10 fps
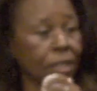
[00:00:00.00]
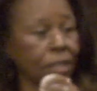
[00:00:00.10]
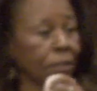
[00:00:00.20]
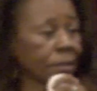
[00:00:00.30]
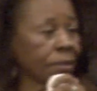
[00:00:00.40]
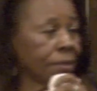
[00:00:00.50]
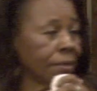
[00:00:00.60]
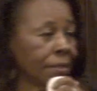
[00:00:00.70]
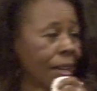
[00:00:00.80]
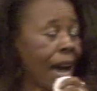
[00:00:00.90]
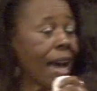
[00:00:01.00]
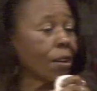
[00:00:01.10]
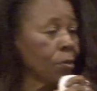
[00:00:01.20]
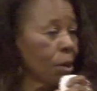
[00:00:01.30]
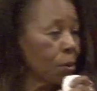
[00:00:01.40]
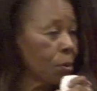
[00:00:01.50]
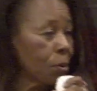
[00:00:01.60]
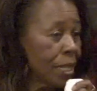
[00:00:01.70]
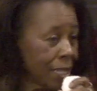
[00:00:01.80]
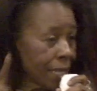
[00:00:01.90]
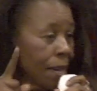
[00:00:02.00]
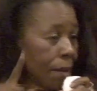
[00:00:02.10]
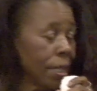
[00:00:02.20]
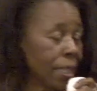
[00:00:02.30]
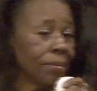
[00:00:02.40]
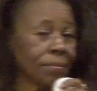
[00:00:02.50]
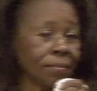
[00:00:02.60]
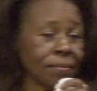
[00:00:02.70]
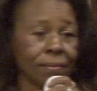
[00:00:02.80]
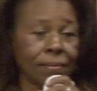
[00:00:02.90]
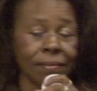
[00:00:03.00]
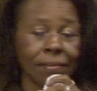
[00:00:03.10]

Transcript: come the next five years. I don't know, but he's coming.